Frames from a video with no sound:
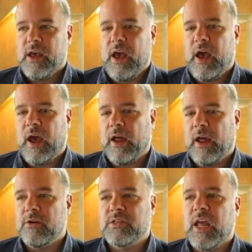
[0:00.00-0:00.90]

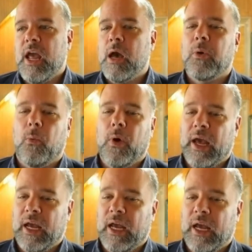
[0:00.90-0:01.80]
And there's ample
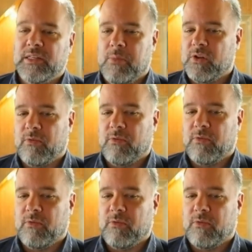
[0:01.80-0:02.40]
ways that both